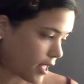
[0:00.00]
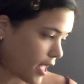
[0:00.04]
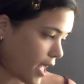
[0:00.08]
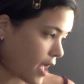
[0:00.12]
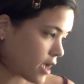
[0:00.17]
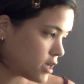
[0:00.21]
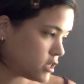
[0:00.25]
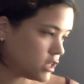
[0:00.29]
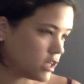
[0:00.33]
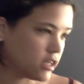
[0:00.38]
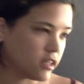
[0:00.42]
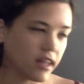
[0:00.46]

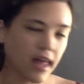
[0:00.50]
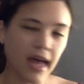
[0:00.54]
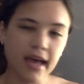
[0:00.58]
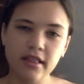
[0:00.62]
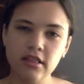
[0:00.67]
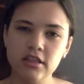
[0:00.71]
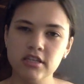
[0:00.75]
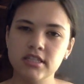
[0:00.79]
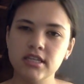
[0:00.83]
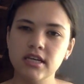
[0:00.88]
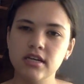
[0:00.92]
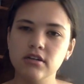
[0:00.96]
Actually, like
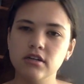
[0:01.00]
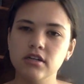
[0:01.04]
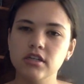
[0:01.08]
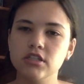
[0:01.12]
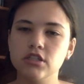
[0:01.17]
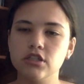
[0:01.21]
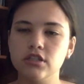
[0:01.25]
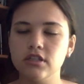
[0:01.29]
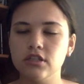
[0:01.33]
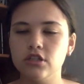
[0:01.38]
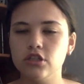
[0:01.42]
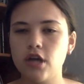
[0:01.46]
The Secret
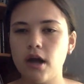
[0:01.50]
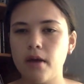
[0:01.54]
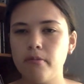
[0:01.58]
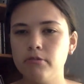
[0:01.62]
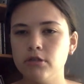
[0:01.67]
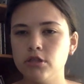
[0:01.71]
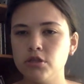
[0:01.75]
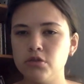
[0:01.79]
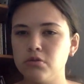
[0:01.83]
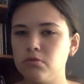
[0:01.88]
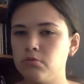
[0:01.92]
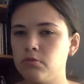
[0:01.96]
History, the
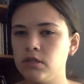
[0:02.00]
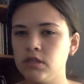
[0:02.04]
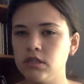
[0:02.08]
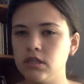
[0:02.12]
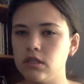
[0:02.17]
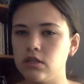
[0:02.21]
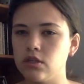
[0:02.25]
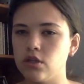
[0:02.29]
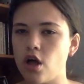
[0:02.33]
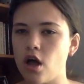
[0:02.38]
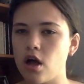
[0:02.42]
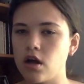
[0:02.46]
chapters are
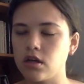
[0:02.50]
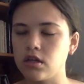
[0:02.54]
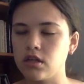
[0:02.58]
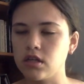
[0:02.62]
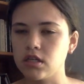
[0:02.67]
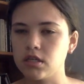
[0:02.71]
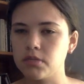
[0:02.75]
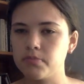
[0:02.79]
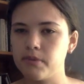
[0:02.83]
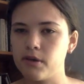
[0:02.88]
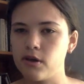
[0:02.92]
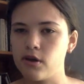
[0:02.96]
really long in
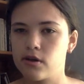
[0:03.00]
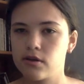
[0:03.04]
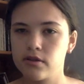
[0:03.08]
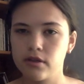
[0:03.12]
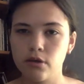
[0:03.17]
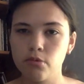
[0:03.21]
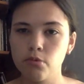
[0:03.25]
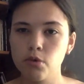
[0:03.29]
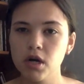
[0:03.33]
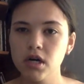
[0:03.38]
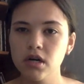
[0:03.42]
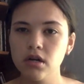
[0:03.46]
this book. There
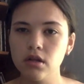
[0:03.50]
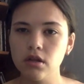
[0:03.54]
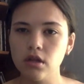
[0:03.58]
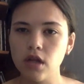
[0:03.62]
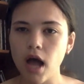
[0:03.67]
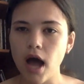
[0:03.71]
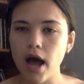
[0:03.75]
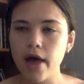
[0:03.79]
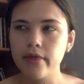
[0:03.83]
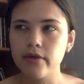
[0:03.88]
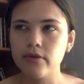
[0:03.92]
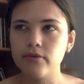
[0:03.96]
weren't a
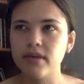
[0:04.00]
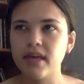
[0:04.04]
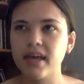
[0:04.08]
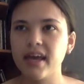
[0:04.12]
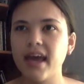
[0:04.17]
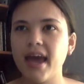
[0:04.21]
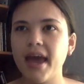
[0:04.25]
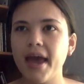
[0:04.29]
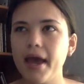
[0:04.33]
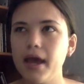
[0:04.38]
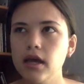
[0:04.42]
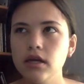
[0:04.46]
lot. There were
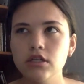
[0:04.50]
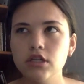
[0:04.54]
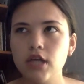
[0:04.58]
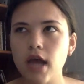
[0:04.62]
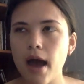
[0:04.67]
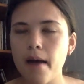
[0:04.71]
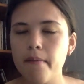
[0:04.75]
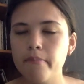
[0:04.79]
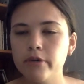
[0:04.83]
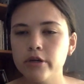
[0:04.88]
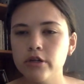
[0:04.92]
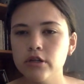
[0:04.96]
8
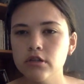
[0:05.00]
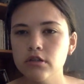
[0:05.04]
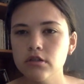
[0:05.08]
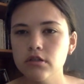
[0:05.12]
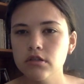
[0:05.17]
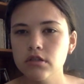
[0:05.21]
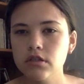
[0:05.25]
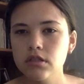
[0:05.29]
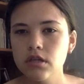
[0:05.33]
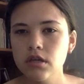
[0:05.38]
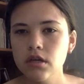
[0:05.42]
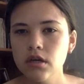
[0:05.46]

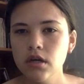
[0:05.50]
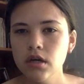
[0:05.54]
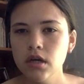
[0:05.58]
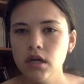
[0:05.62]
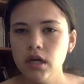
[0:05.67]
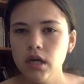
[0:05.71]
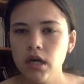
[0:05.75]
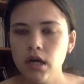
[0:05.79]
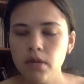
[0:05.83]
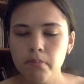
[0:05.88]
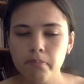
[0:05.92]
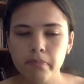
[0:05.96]
chapters.
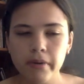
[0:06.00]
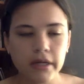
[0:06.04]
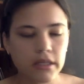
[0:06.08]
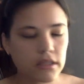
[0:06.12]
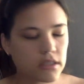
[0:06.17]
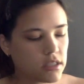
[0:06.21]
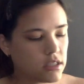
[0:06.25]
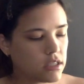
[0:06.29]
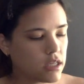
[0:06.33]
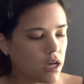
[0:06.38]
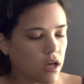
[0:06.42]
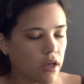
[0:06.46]
But
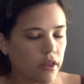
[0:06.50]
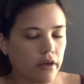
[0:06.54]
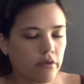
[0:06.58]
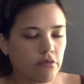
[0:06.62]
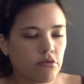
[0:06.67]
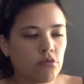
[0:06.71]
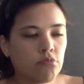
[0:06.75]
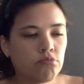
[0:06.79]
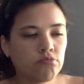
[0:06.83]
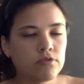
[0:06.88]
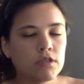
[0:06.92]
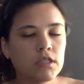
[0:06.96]
still, they
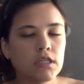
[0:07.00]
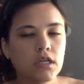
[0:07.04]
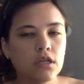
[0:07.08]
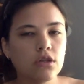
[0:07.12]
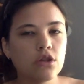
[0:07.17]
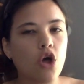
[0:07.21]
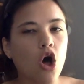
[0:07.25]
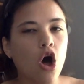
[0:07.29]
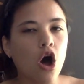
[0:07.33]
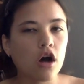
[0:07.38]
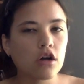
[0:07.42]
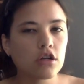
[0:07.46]
were really
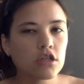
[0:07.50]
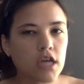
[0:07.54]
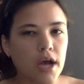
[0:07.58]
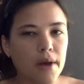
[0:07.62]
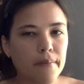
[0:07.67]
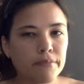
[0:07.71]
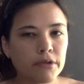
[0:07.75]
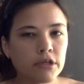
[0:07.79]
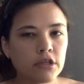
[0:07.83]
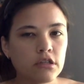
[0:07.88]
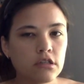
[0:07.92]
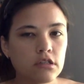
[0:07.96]
long
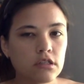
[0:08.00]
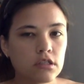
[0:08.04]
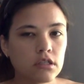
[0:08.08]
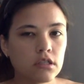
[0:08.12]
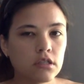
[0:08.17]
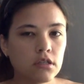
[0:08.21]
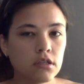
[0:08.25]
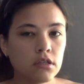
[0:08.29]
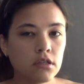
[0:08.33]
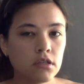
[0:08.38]
chapters.